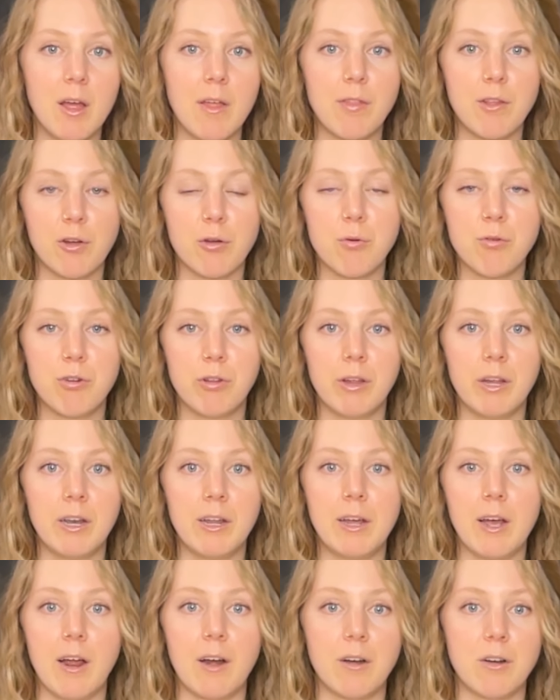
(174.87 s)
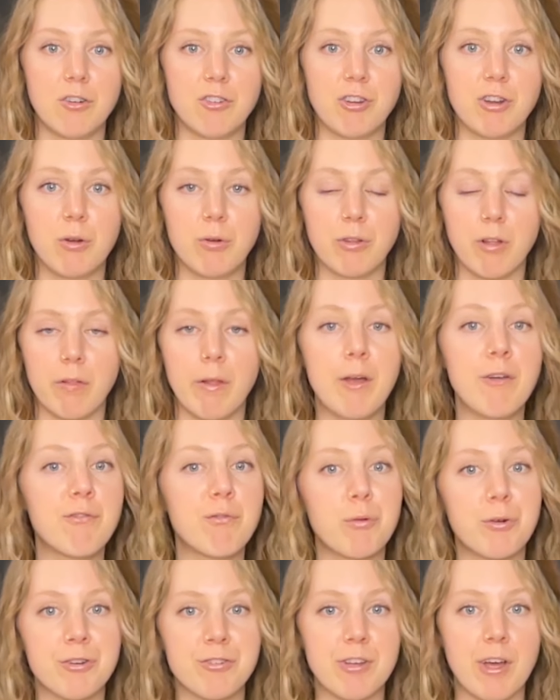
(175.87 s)
the Kundalini energy or the life
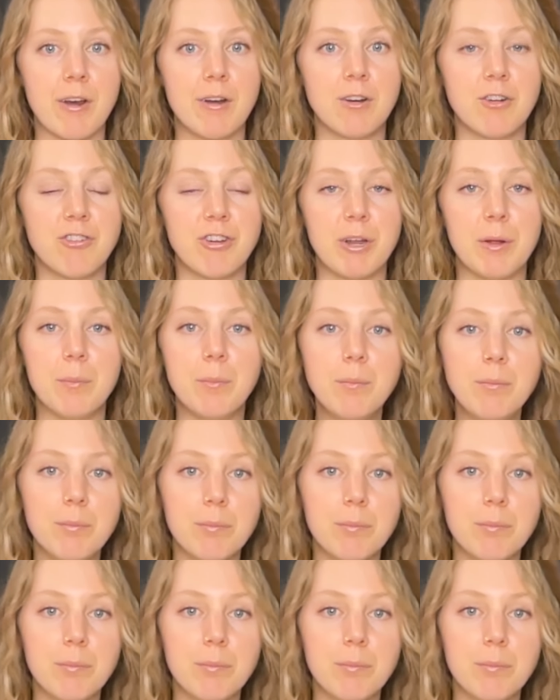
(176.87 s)
force energy,